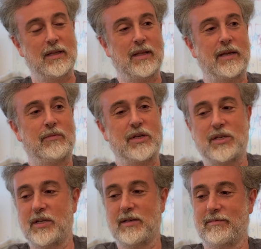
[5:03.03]
Like, we
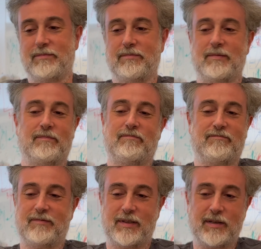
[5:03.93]
shouldn't
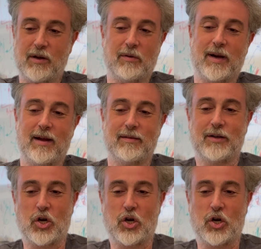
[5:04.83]
go around